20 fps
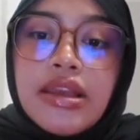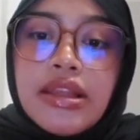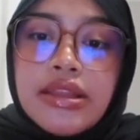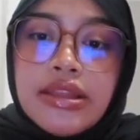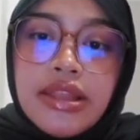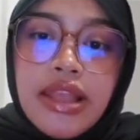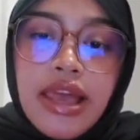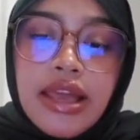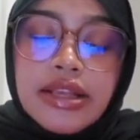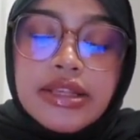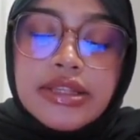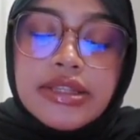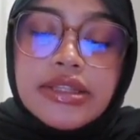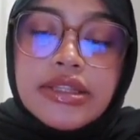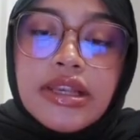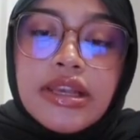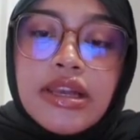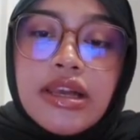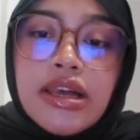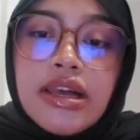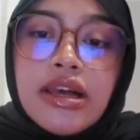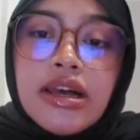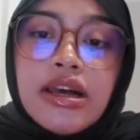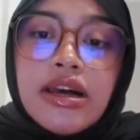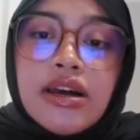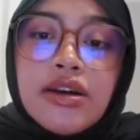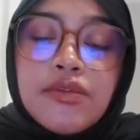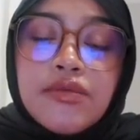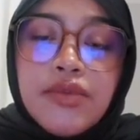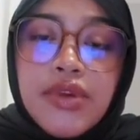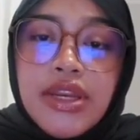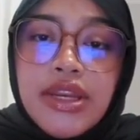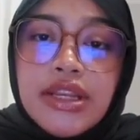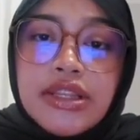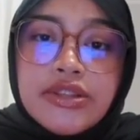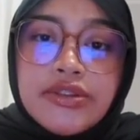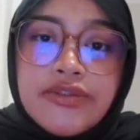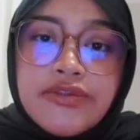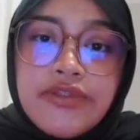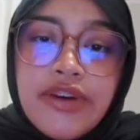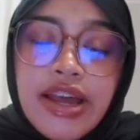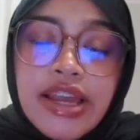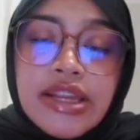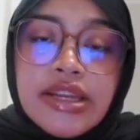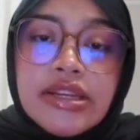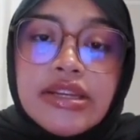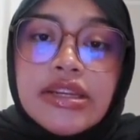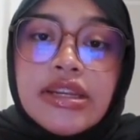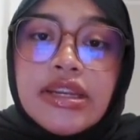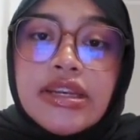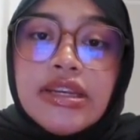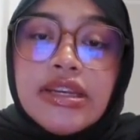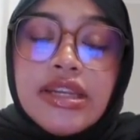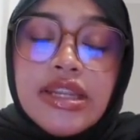Next, we need to find the